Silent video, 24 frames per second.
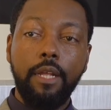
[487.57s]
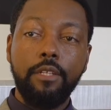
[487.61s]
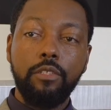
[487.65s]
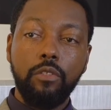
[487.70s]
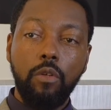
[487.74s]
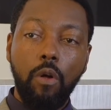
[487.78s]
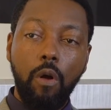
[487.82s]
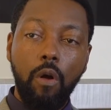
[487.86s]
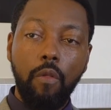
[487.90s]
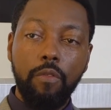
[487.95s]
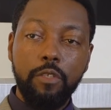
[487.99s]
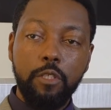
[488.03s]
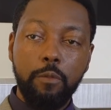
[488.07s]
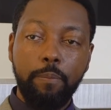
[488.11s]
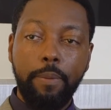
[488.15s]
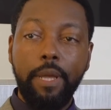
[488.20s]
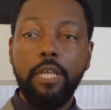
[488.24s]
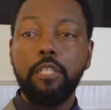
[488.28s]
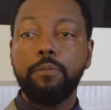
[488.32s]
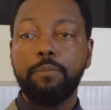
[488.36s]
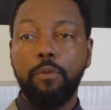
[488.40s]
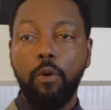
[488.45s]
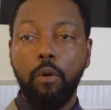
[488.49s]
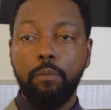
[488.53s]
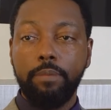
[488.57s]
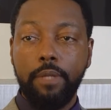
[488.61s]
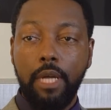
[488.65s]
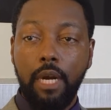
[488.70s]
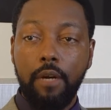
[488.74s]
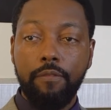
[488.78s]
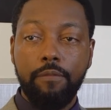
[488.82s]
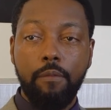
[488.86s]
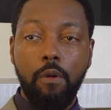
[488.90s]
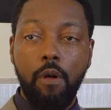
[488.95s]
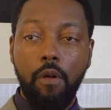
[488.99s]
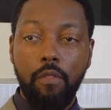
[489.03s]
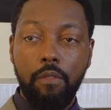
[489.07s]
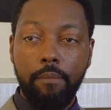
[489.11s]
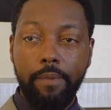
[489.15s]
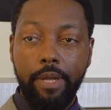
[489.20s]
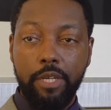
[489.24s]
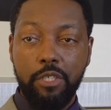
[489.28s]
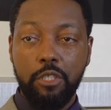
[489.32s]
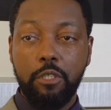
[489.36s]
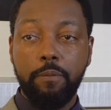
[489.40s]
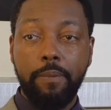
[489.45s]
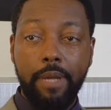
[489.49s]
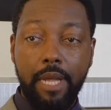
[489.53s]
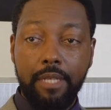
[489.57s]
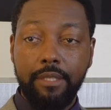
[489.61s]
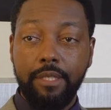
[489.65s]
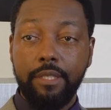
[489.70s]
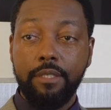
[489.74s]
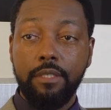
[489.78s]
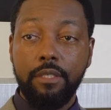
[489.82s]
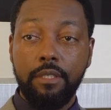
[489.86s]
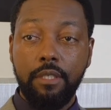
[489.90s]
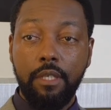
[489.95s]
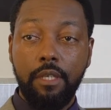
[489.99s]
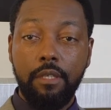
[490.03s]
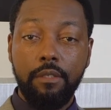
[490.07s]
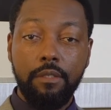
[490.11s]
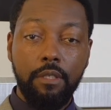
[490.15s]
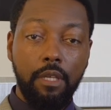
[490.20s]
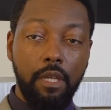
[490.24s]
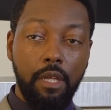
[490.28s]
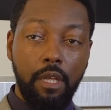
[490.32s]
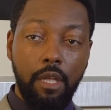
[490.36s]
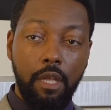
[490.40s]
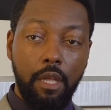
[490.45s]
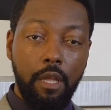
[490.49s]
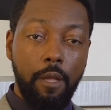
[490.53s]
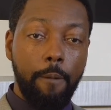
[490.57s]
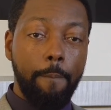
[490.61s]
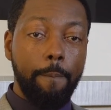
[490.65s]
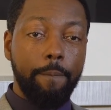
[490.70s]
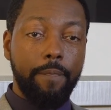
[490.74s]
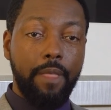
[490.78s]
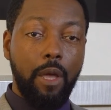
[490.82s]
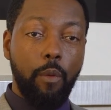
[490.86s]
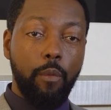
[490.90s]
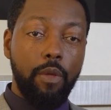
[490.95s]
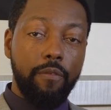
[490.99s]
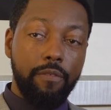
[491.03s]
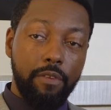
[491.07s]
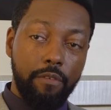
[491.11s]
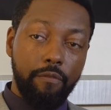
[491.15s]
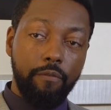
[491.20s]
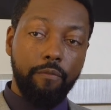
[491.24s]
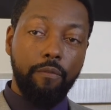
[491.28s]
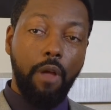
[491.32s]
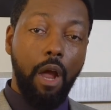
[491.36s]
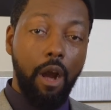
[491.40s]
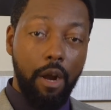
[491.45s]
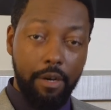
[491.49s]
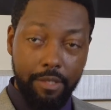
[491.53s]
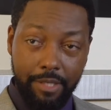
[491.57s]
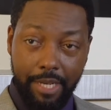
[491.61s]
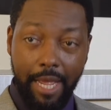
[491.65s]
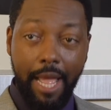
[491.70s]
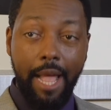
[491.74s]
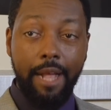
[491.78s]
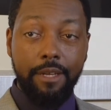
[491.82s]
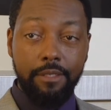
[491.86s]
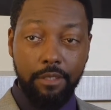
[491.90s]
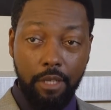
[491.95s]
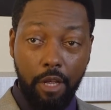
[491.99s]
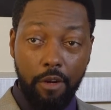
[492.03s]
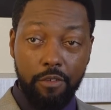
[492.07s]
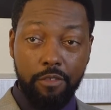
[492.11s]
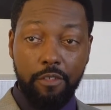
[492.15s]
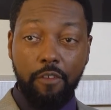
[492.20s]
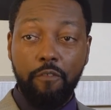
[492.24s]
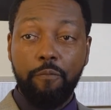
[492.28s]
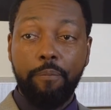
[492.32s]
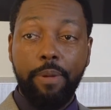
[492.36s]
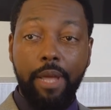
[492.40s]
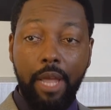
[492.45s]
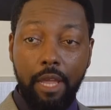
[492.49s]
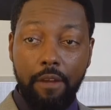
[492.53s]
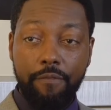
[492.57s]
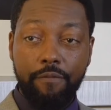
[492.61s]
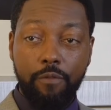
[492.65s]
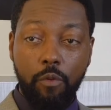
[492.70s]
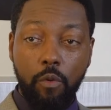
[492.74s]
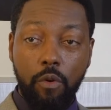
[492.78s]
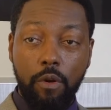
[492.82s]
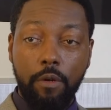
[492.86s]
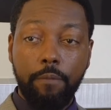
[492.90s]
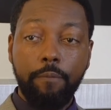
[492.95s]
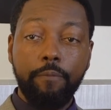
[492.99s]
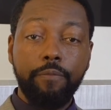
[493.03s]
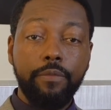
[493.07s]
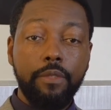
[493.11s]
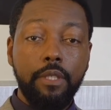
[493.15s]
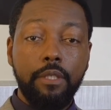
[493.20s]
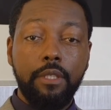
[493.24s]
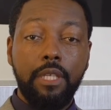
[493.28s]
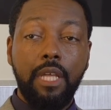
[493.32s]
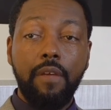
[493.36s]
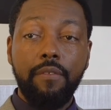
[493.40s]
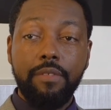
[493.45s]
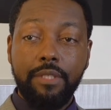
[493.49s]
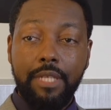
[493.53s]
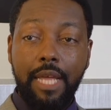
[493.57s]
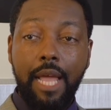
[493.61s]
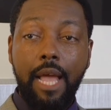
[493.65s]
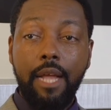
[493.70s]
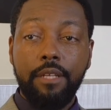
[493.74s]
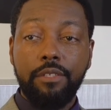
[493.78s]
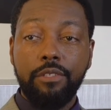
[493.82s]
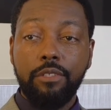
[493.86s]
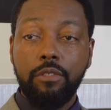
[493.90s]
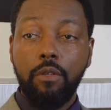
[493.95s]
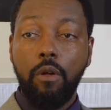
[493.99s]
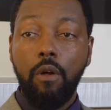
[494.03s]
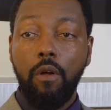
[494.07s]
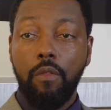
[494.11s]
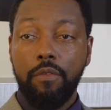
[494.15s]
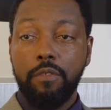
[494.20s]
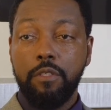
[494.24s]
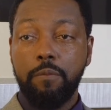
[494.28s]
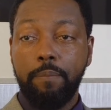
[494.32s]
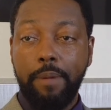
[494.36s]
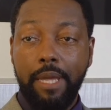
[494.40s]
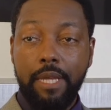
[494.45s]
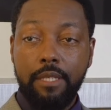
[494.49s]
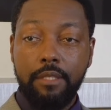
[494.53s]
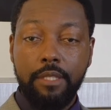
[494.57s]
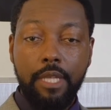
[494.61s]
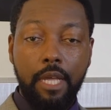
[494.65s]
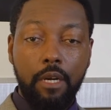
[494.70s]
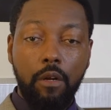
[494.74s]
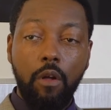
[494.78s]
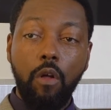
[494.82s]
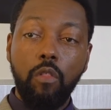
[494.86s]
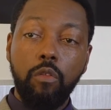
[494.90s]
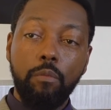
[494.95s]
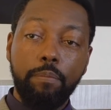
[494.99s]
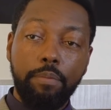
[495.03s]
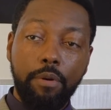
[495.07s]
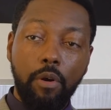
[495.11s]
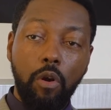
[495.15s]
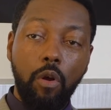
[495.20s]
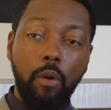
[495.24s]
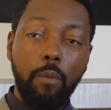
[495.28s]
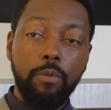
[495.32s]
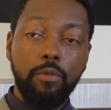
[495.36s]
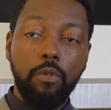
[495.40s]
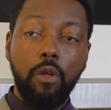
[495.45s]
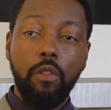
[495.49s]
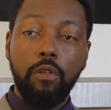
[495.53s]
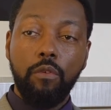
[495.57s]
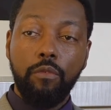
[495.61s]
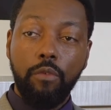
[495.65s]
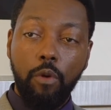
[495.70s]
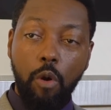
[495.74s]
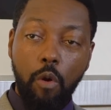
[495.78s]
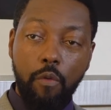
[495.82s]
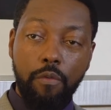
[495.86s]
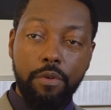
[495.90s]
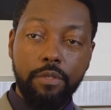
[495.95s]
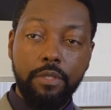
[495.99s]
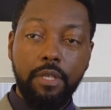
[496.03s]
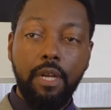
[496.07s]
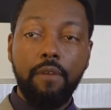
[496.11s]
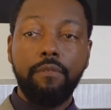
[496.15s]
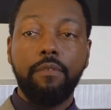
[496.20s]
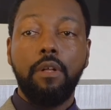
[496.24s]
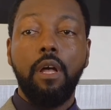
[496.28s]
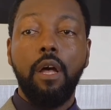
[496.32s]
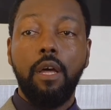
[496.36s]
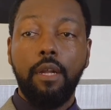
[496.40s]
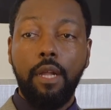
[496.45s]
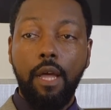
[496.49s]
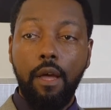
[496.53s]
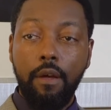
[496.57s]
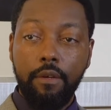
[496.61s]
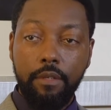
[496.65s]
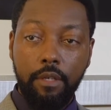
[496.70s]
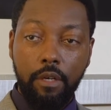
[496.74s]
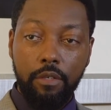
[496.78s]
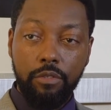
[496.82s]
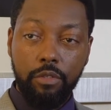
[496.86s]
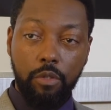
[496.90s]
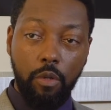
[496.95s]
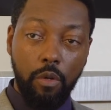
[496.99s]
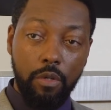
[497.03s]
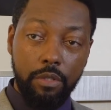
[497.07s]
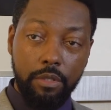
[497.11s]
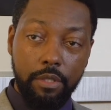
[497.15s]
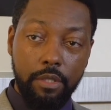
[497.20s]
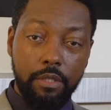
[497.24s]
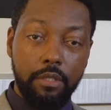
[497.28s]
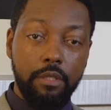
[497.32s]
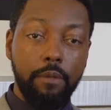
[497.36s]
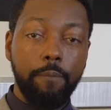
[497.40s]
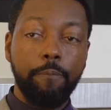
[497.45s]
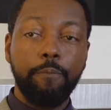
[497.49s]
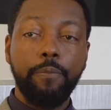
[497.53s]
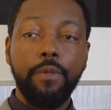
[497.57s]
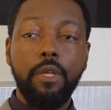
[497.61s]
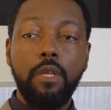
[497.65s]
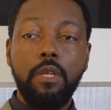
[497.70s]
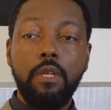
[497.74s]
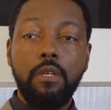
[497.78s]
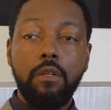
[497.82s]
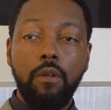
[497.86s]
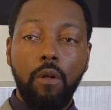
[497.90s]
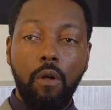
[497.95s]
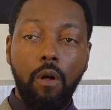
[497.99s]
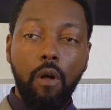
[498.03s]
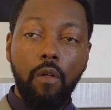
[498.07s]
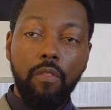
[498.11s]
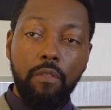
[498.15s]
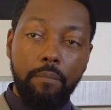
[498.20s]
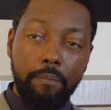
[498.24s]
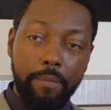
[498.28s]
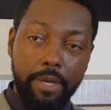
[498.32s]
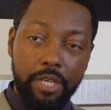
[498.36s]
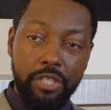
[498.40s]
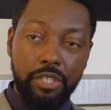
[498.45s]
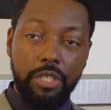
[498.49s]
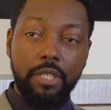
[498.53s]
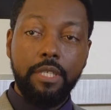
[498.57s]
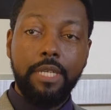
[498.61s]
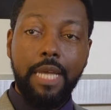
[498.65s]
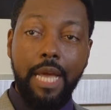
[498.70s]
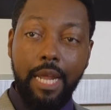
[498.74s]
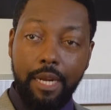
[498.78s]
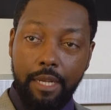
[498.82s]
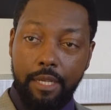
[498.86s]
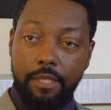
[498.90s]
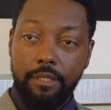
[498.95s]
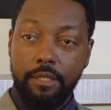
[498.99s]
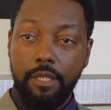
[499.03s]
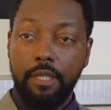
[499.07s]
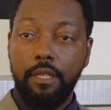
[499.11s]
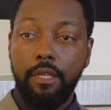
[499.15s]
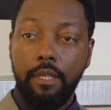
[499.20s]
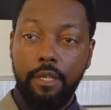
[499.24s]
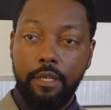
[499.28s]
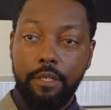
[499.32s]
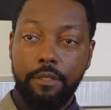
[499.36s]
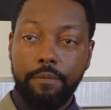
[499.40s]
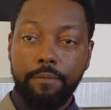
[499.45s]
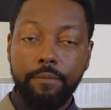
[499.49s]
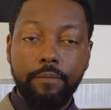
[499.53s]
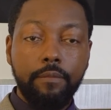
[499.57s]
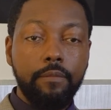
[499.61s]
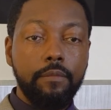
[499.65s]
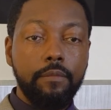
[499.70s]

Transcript: it's all the space probe data from all the major space agencies that our tax dollars have paid for to give us access to all the space data, all the probes, all the rovers that have gone out in our solar system. All the mission data is in there,